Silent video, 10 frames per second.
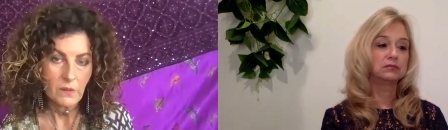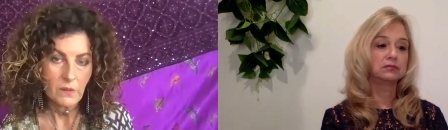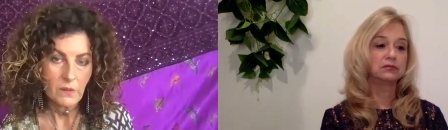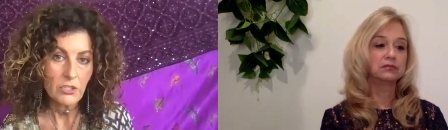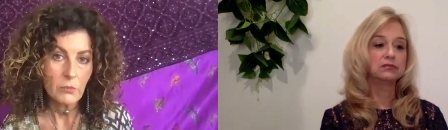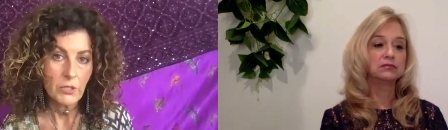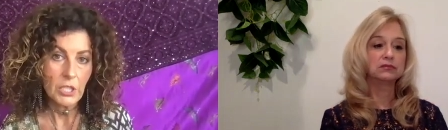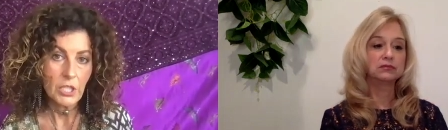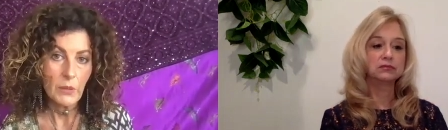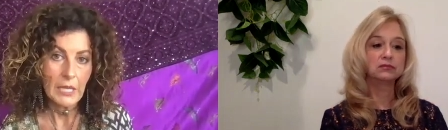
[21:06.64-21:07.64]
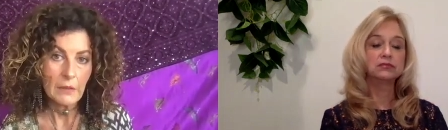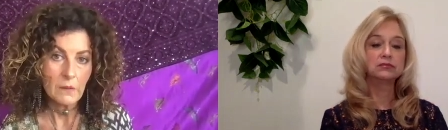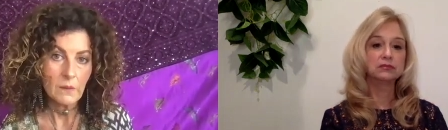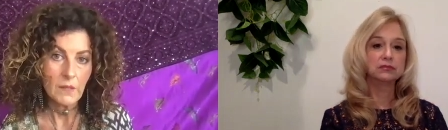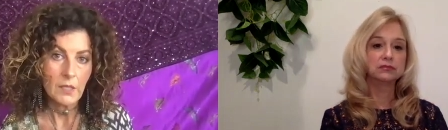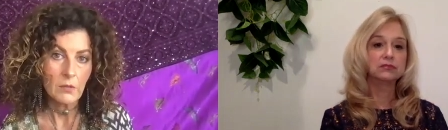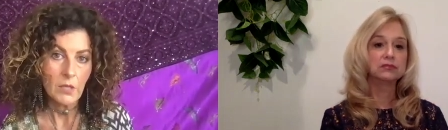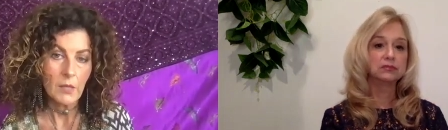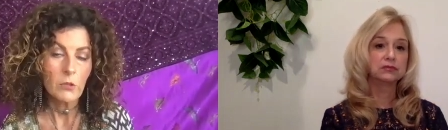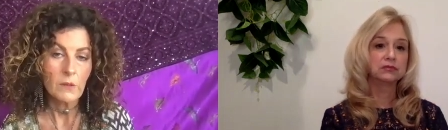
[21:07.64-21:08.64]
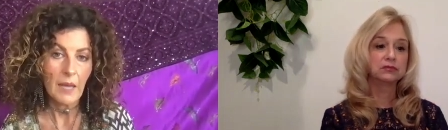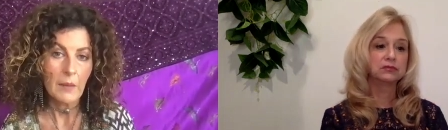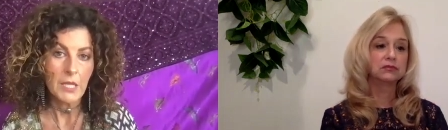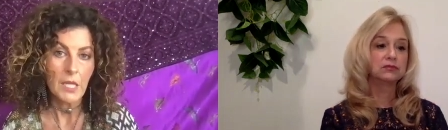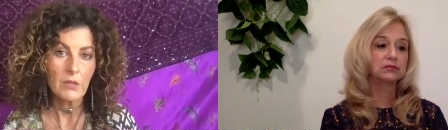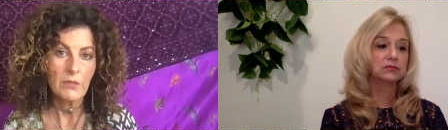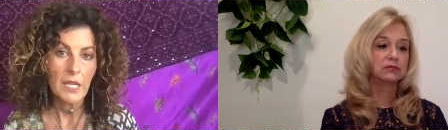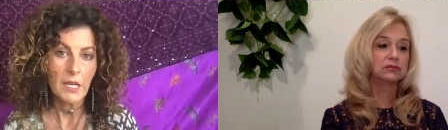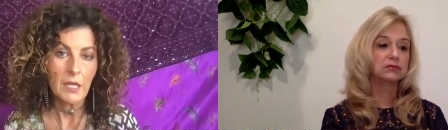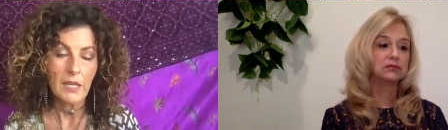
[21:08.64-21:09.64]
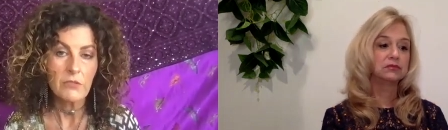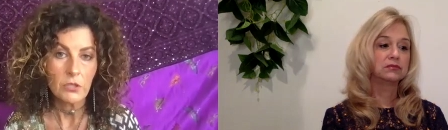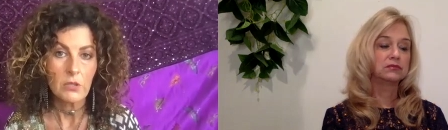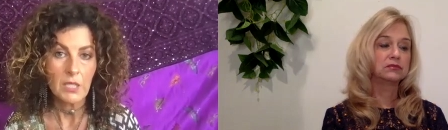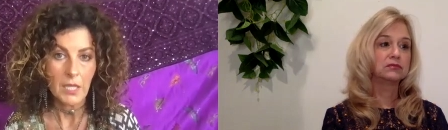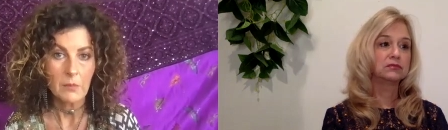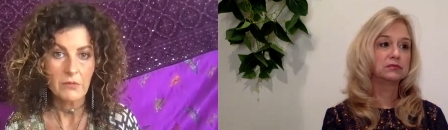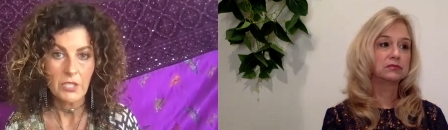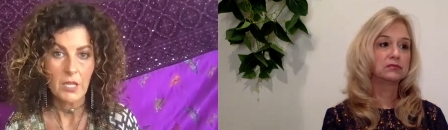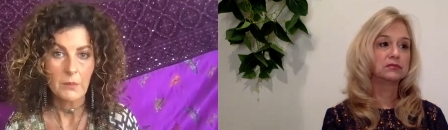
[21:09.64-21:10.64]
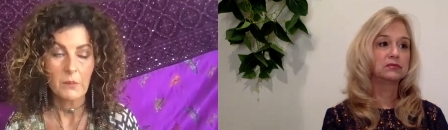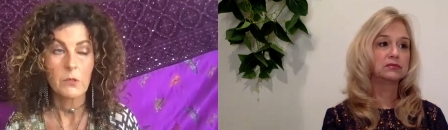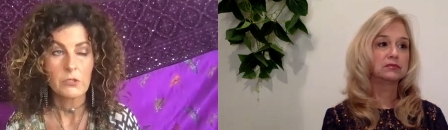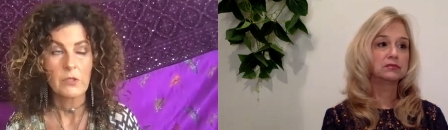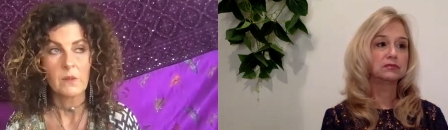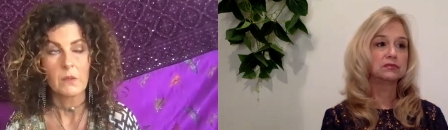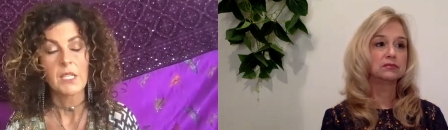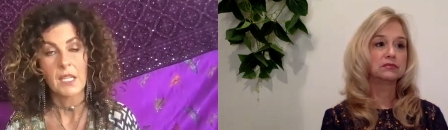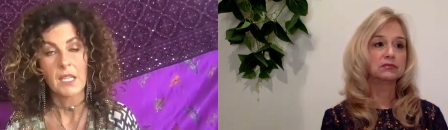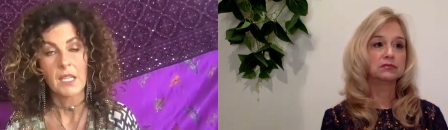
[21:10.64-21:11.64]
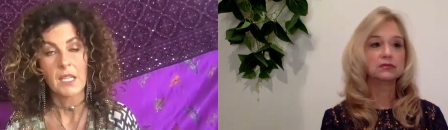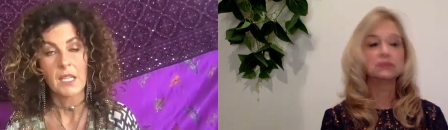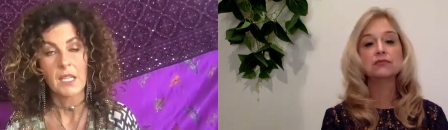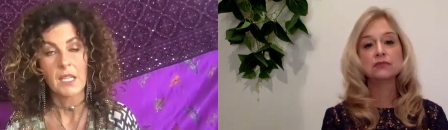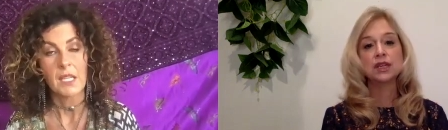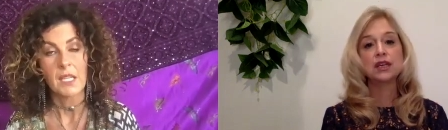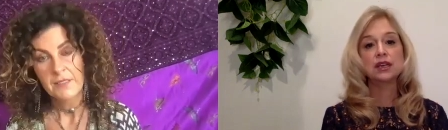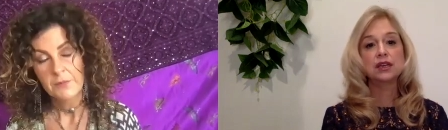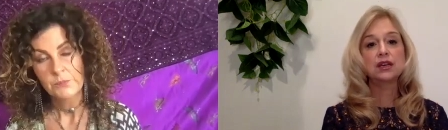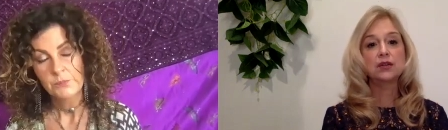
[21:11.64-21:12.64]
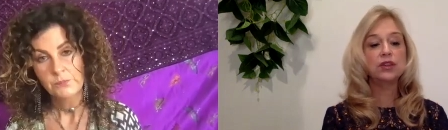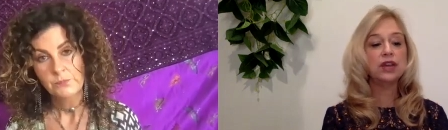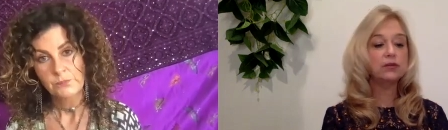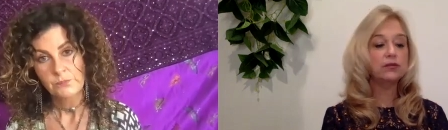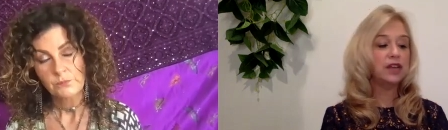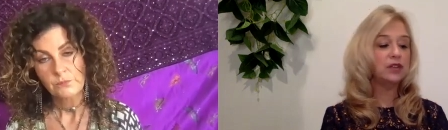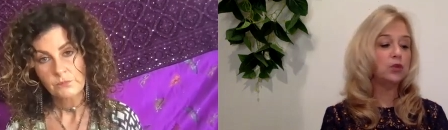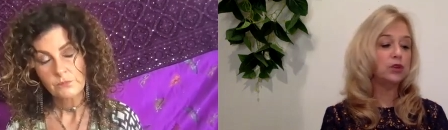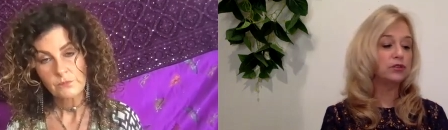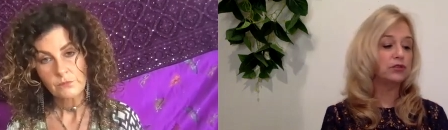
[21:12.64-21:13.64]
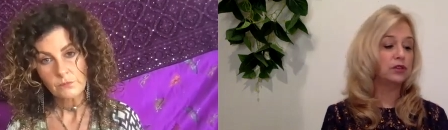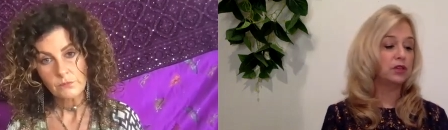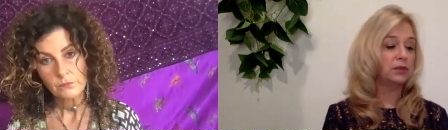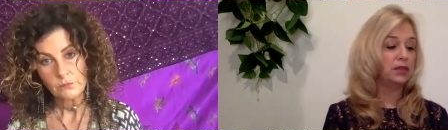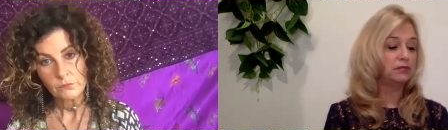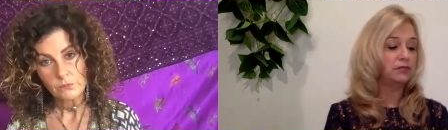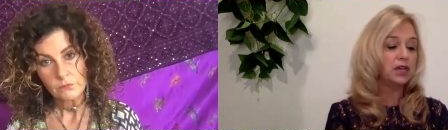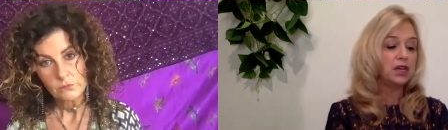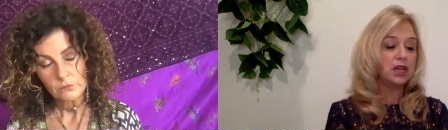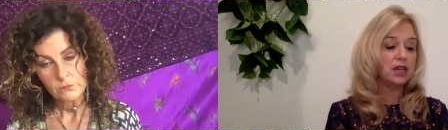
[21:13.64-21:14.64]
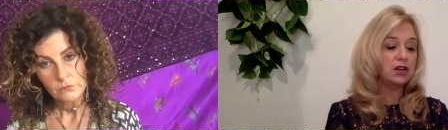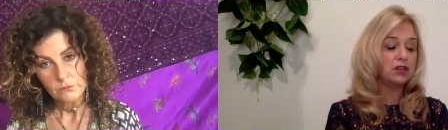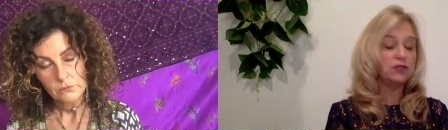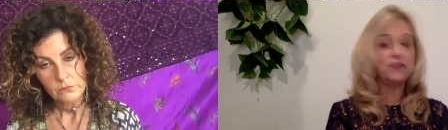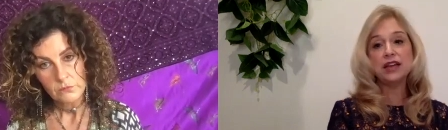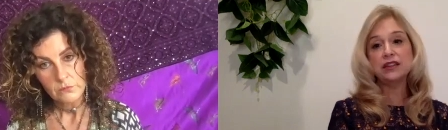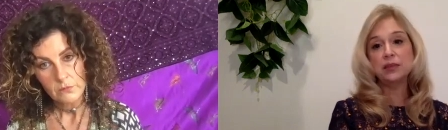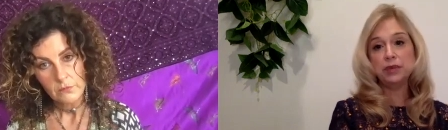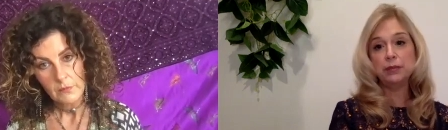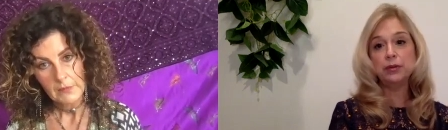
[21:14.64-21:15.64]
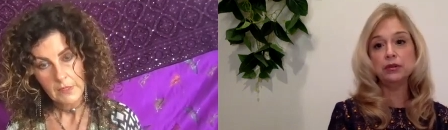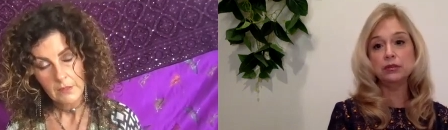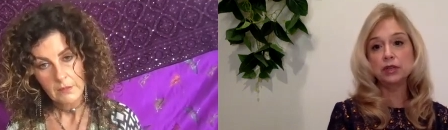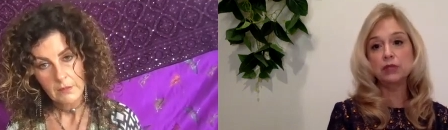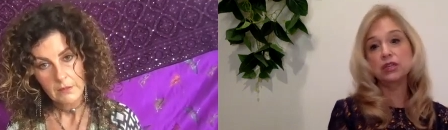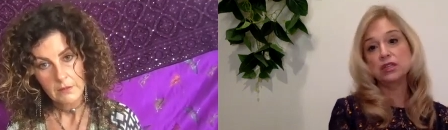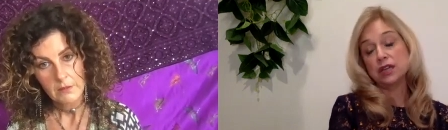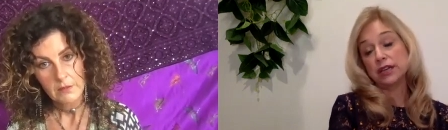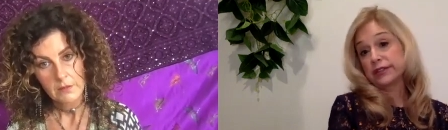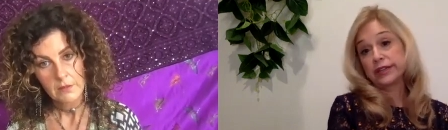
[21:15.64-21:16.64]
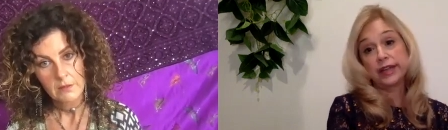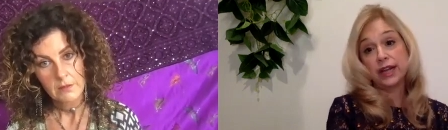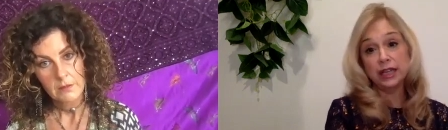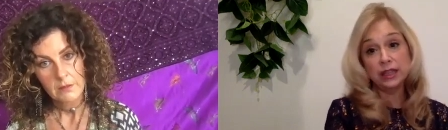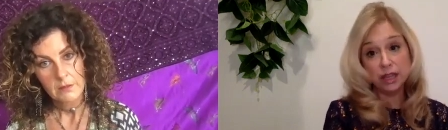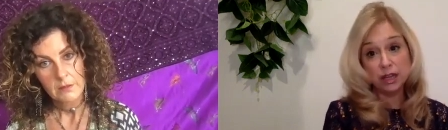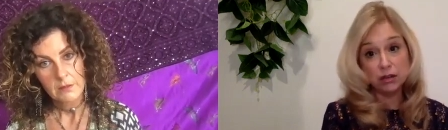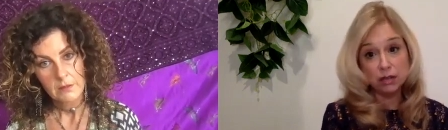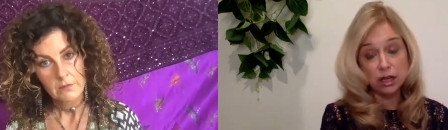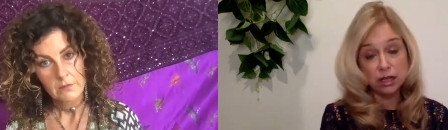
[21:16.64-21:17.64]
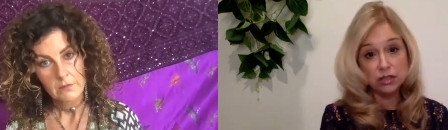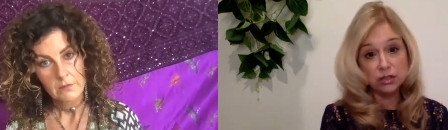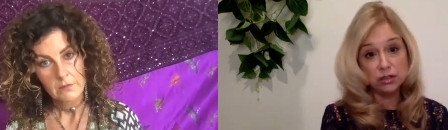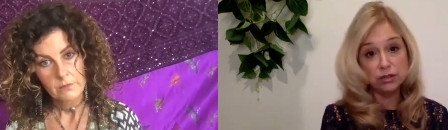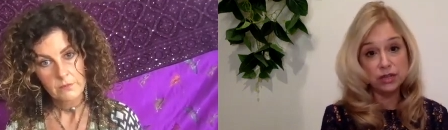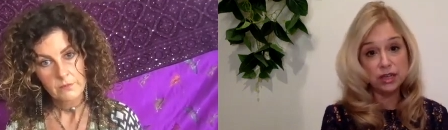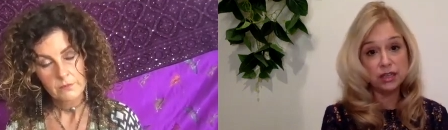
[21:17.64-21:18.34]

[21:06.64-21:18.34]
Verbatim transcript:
Speaker 1: connection with the mm-hmm. us and and what's happening over there and i have toured a couple of times and will do so again
Speaker 2: yeah well that that's wonderful i mean you know the fact that people you know these days can get anything online you know they